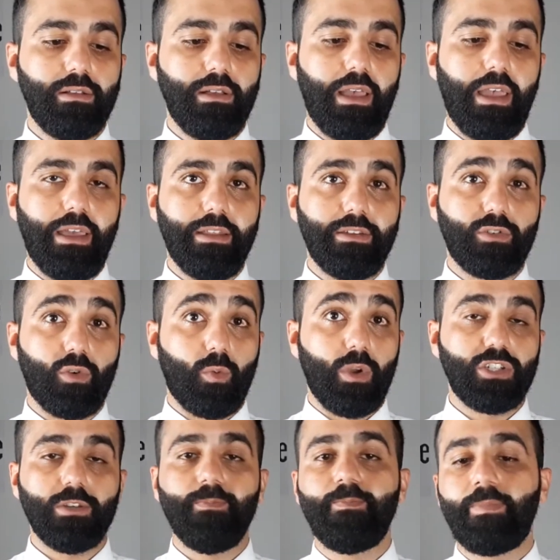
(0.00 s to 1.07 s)
and
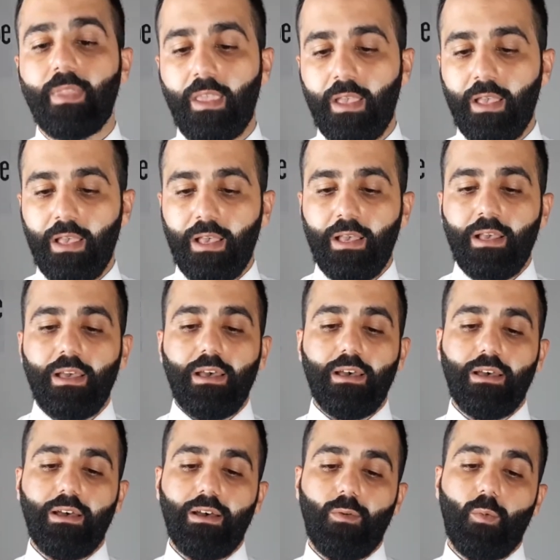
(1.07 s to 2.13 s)
Croatia.
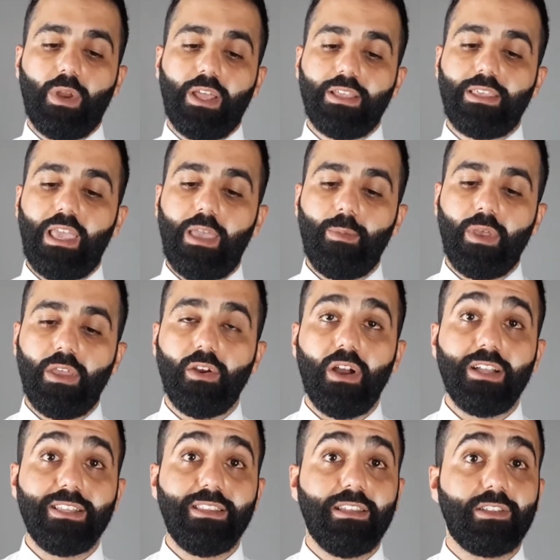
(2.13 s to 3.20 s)
When I came here,
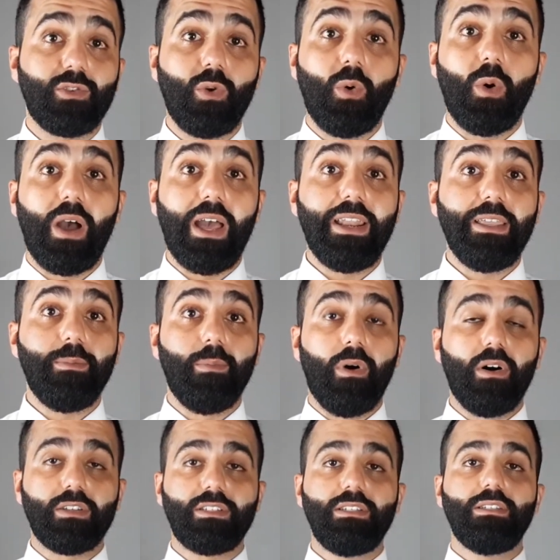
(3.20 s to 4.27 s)
I did not know any
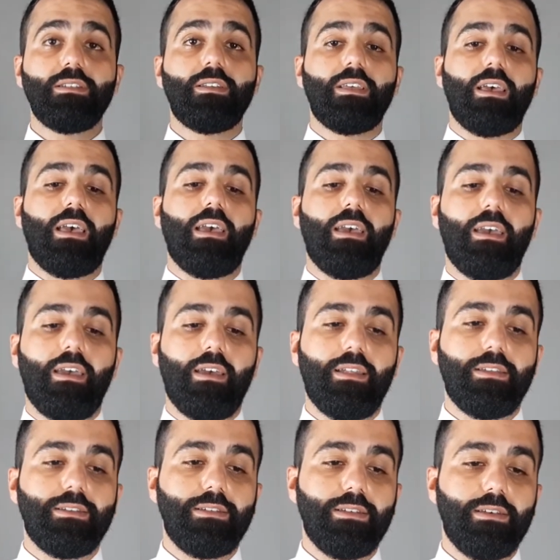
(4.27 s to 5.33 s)
Bosnian,
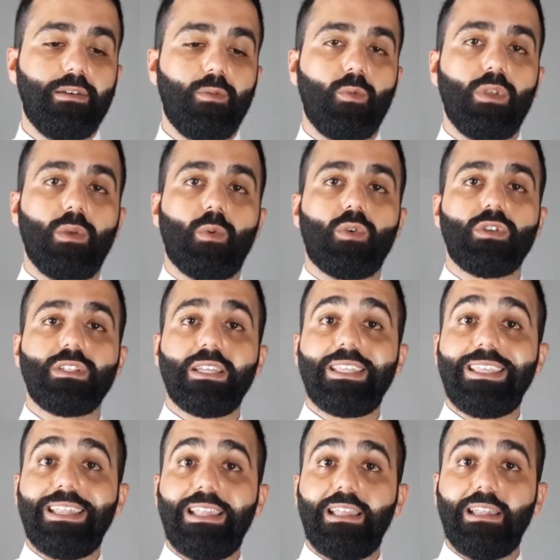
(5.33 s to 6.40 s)
and we were
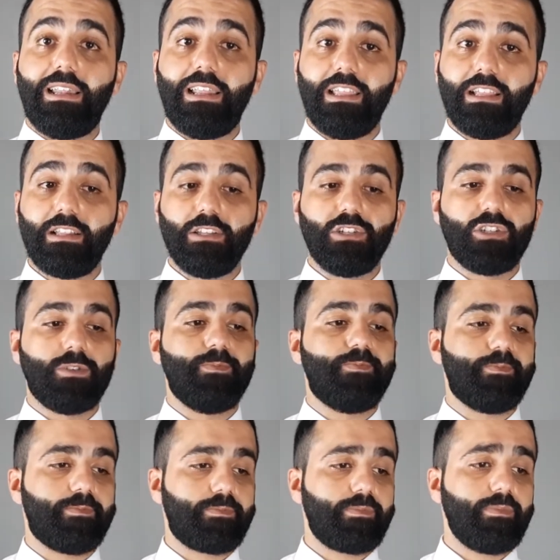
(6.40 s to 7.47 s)
studying in English.
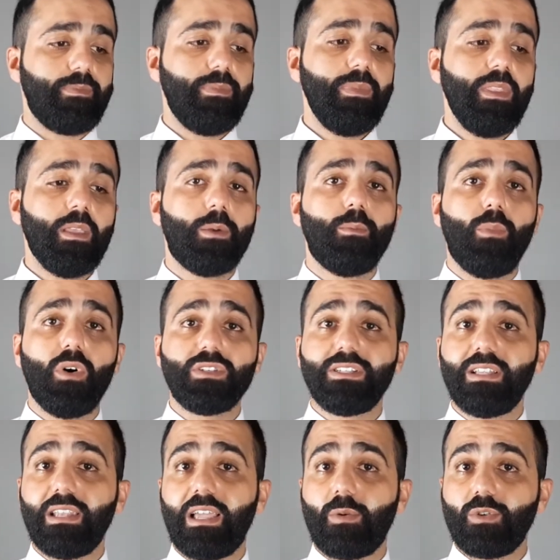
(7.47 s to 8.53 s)

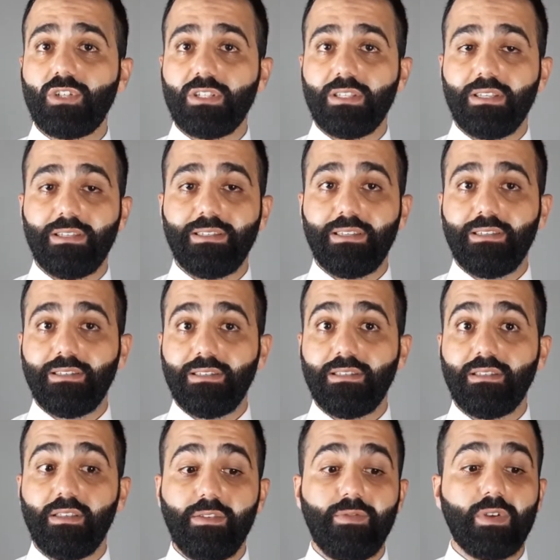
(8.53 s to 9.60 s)
Bosnian language
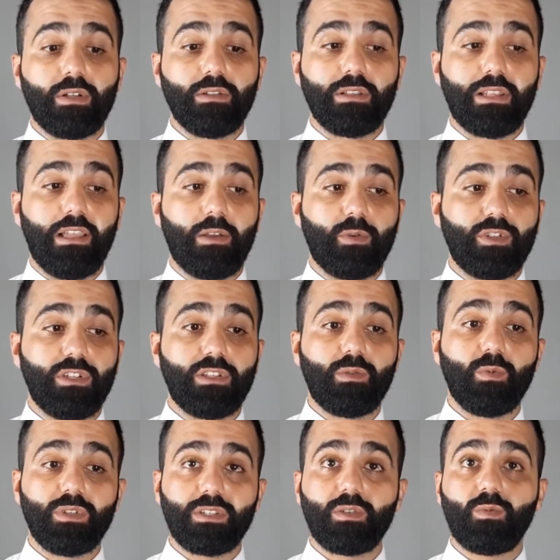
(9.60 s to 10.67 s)
is a difficult language, and
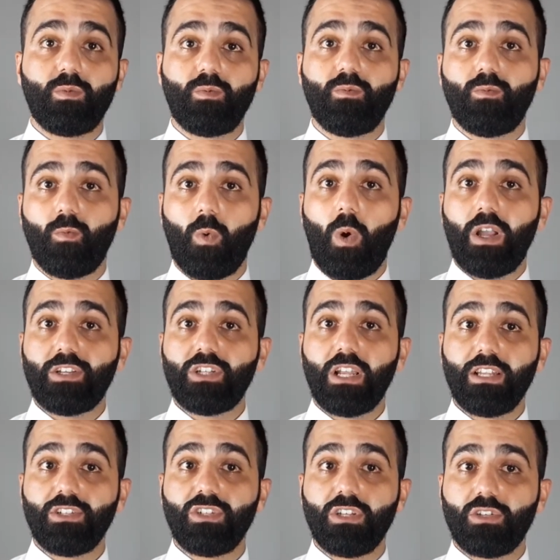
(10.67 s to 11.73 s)
it was quite
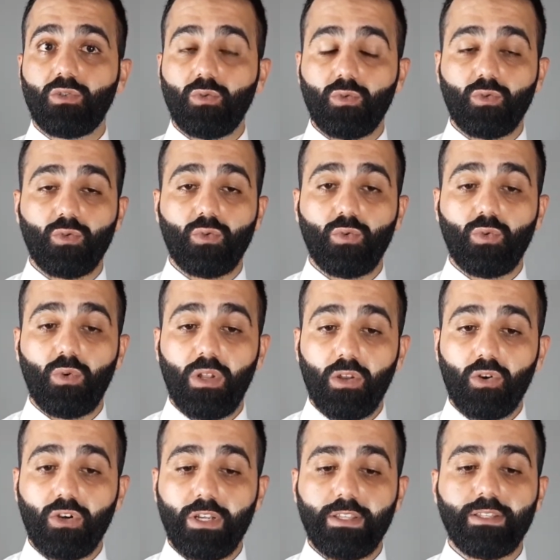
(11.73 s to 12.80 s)
challenging to
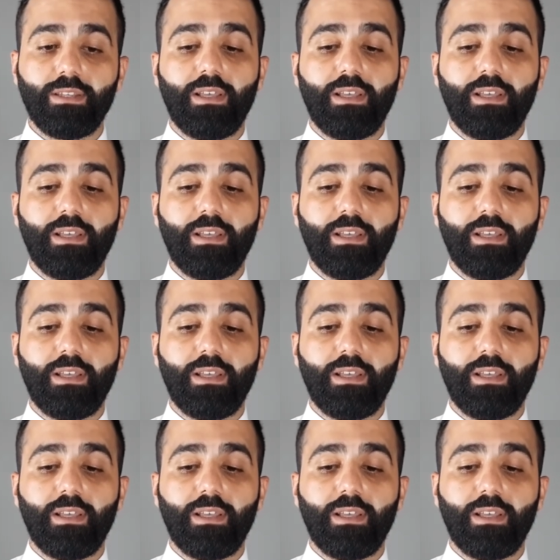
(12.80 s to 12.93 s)
learn it.